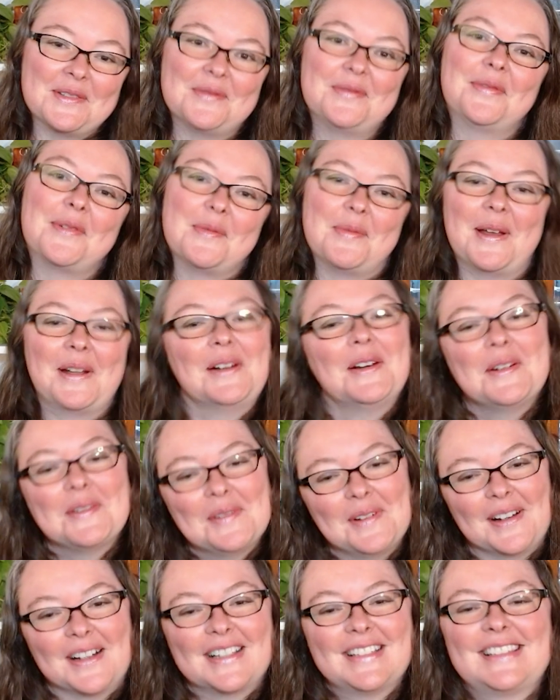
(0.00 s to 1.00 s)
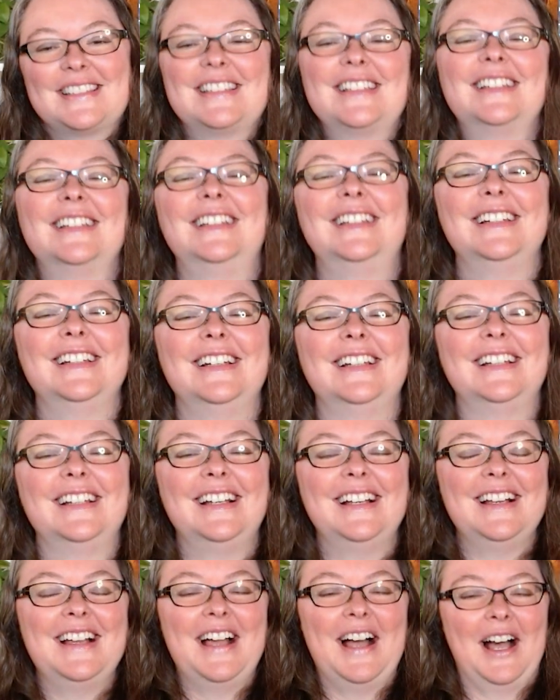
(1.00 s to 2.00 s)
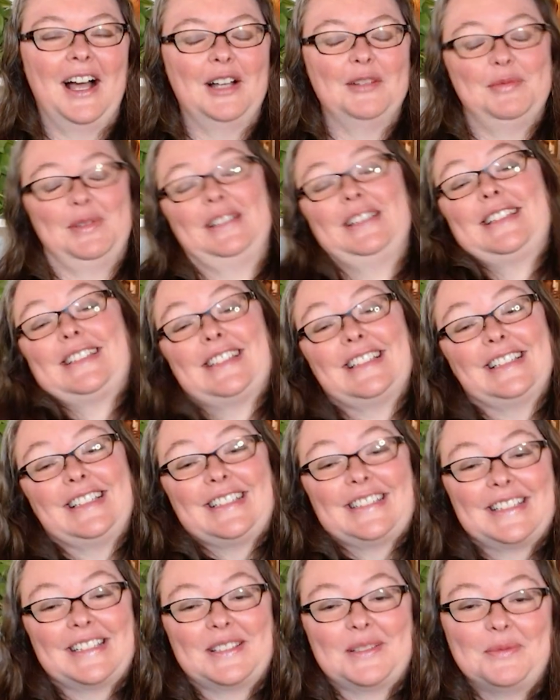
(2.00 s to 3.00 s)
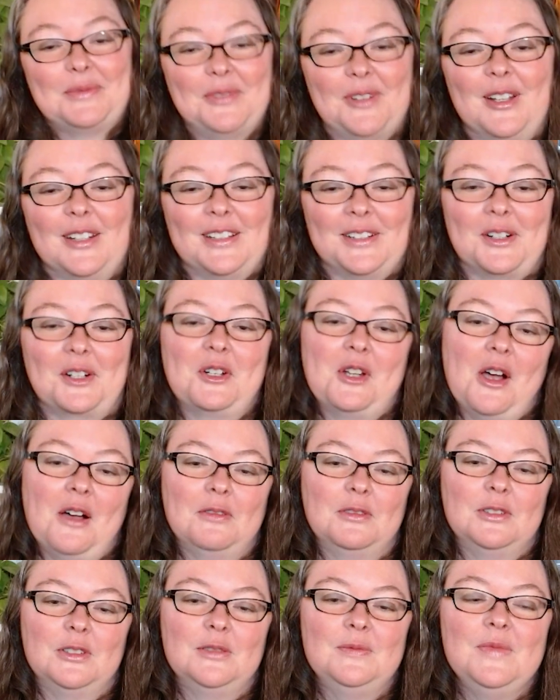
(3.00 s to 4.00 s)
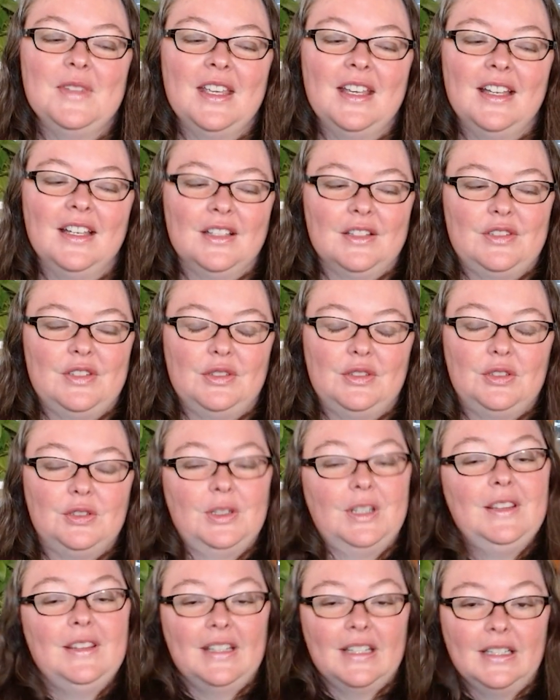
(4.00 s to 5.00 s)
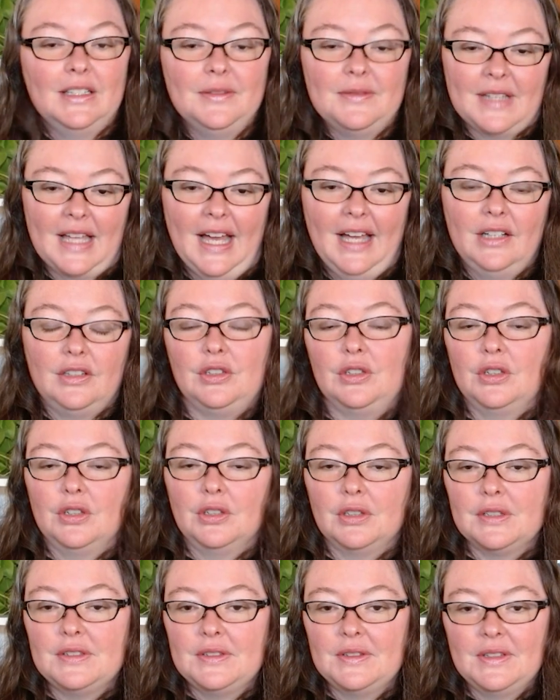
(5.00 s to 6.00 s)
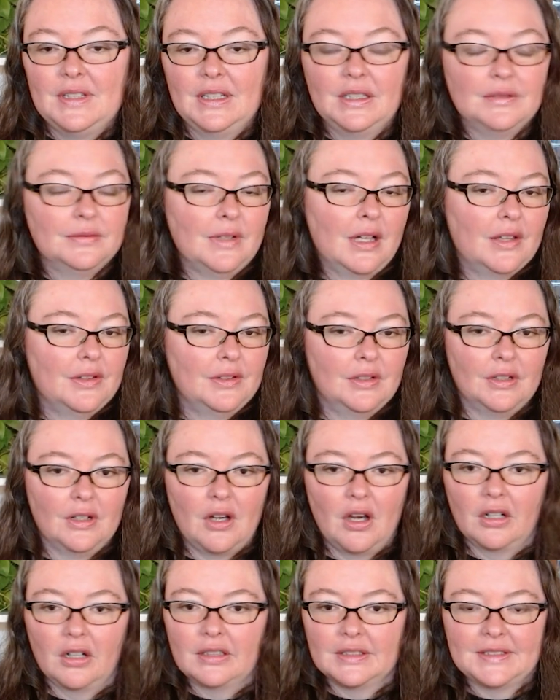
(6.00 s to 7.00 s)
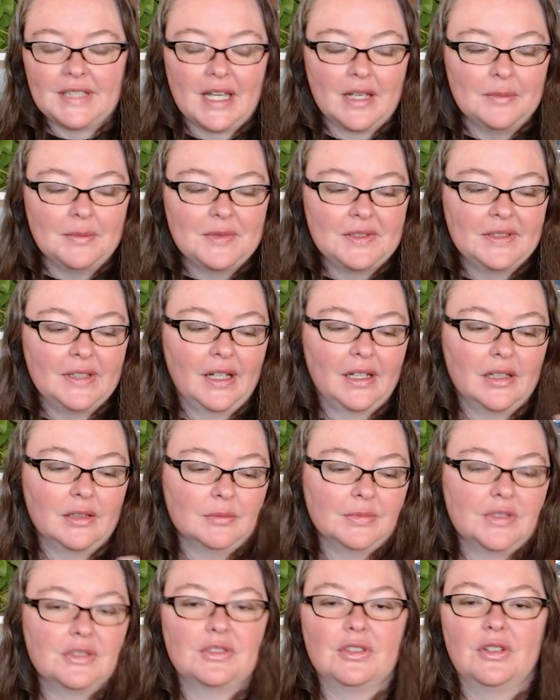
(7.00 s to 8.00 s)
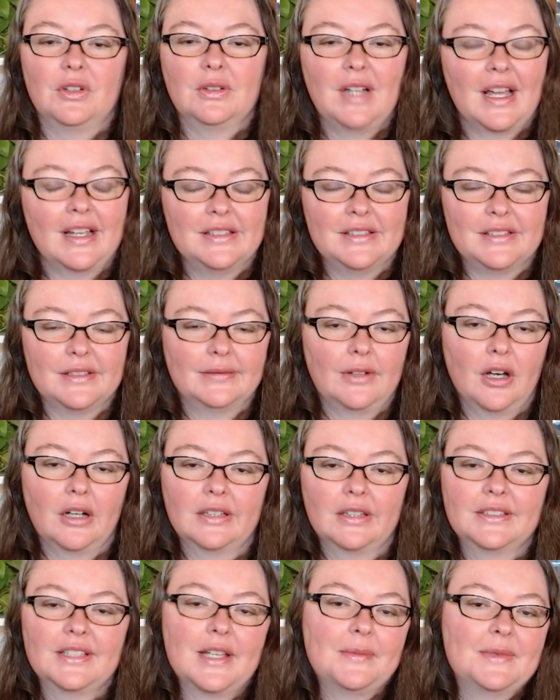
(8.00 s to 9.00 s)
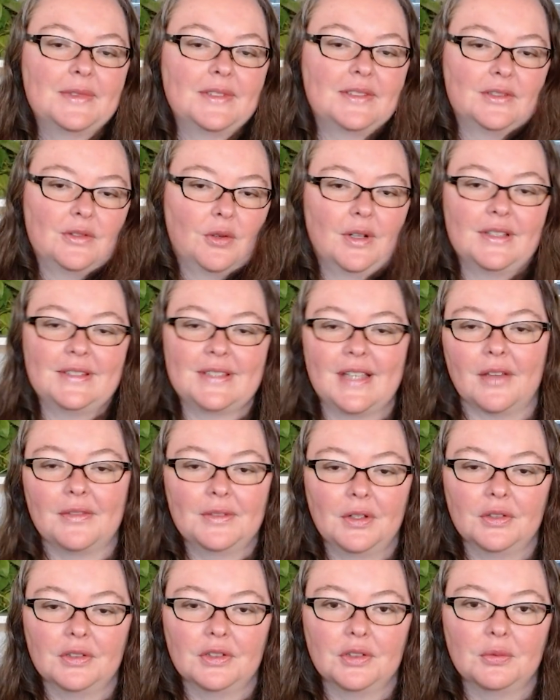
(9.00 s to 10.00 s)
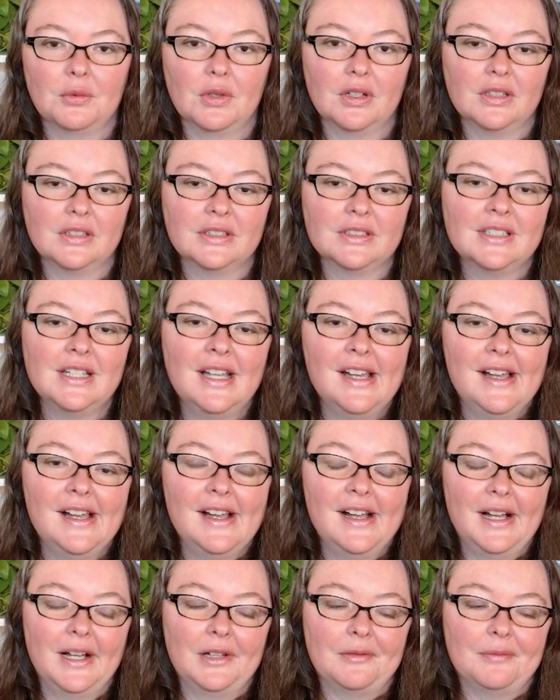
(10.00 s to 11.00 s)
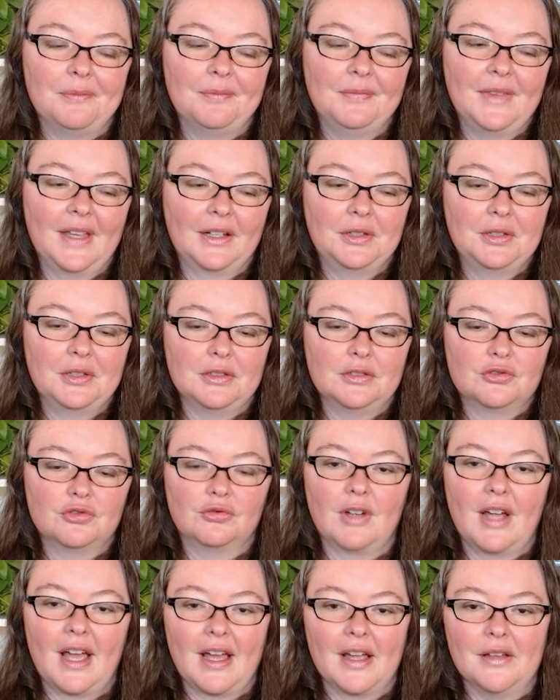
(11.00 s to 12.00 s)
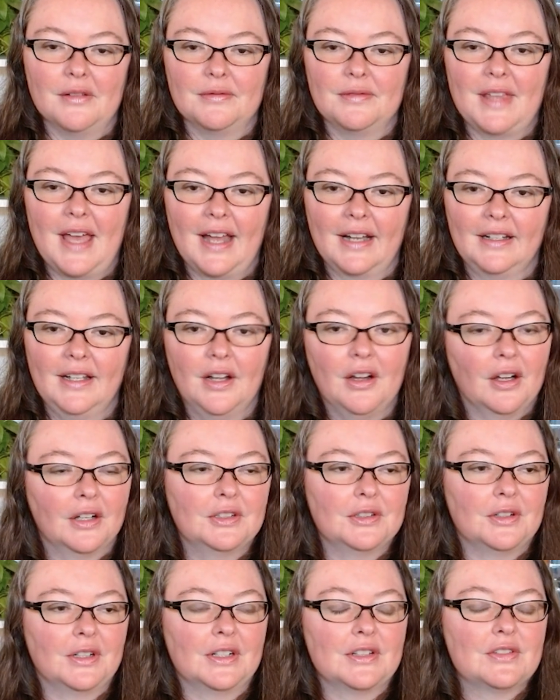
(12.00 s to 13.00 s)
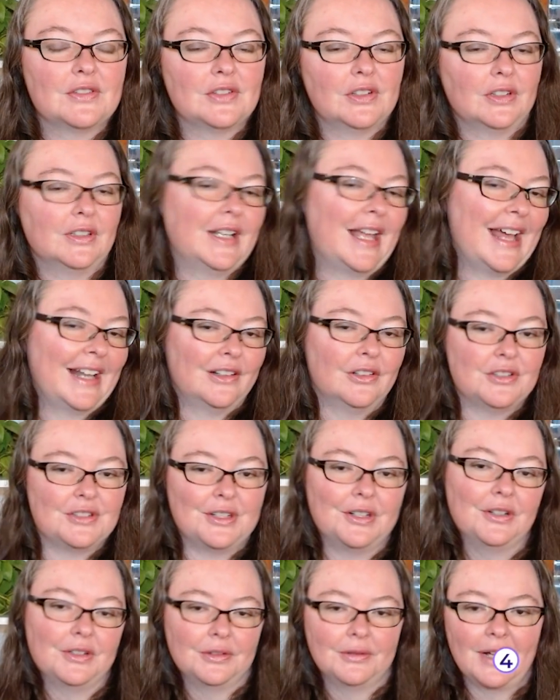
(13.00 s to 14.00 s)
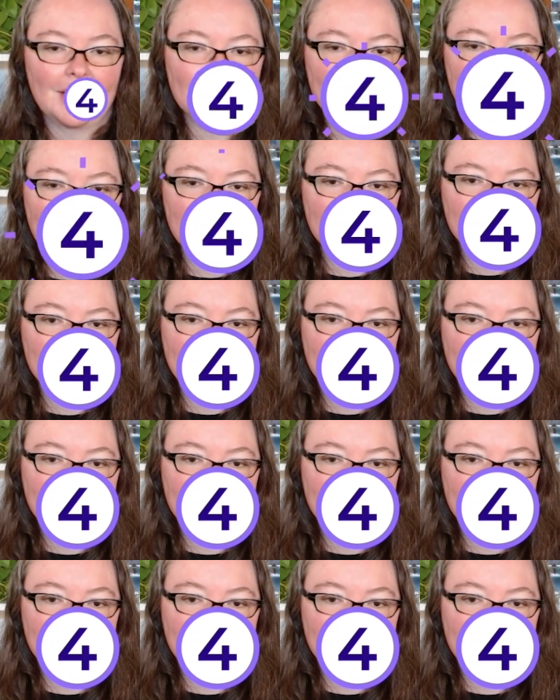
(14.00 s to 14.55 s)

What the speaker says: for better or worse. But at least it leads to some fun in our novel. So you can think of that. You could also think of other archetypes. There's all kinds of archetype stories out there in the world that could drive that character in a certain energy or direction.